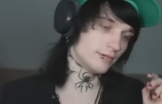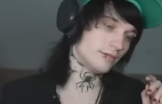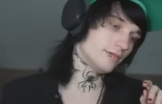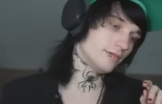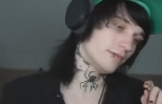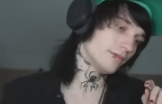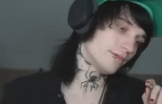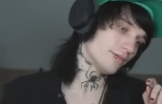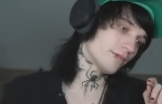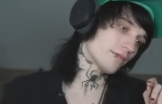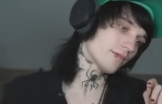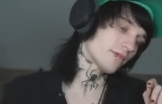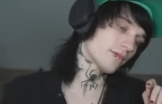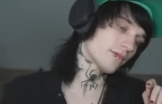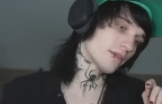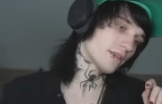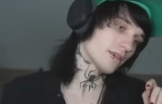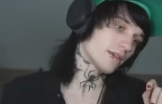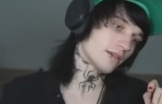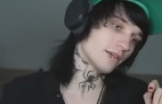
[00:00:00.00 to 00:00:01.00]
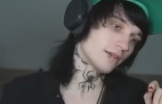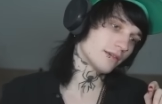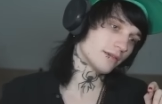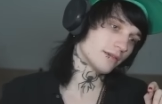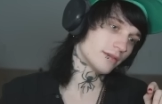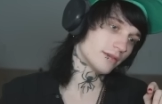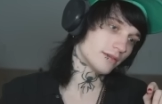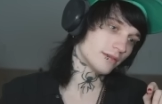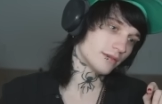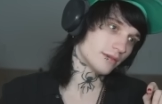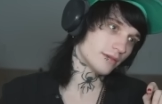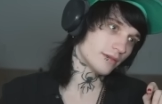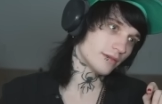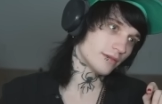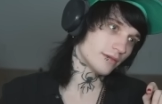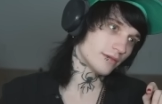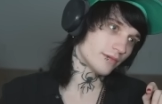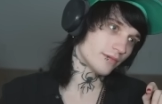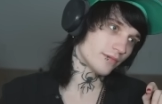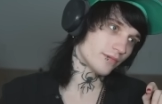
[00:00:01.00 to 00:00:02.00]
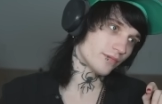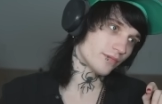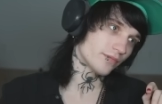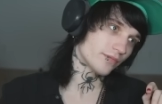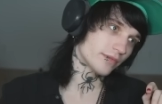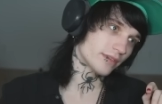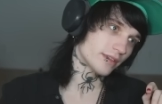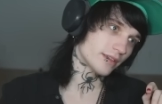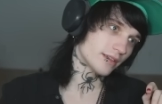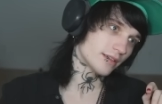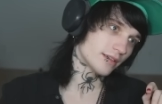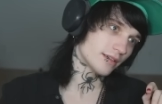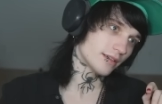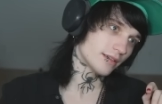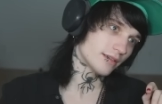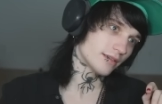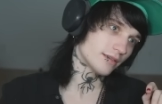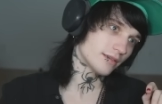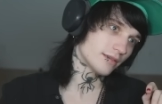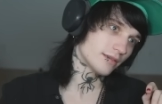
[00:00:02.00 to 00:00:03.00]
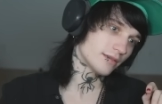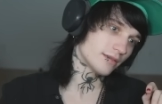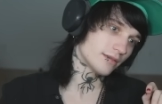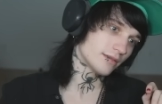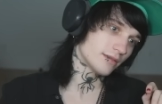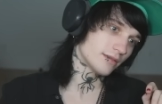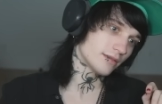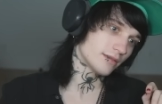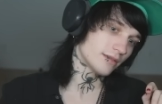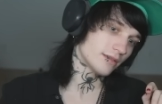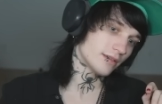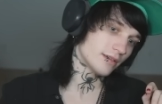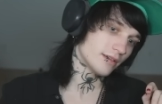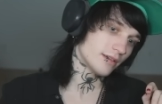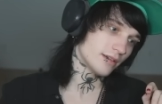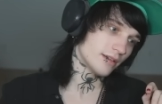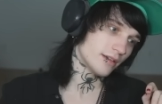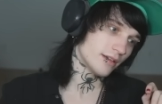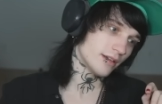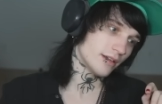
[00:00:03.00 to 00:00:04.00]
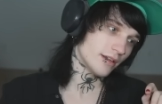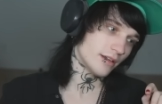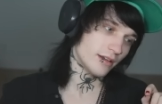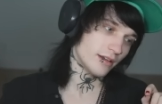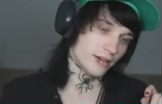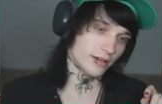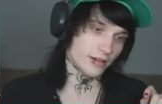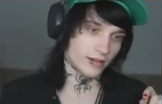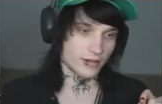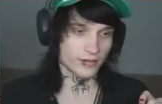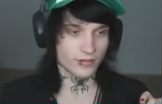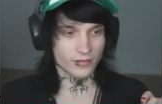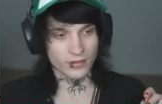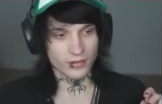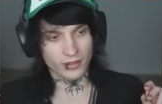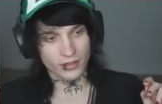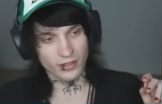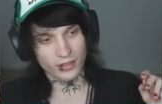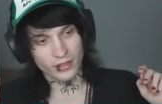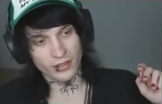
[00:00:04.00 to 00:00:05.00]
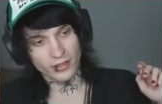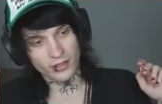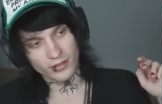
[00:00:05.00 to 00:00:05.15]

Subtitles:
[no speech]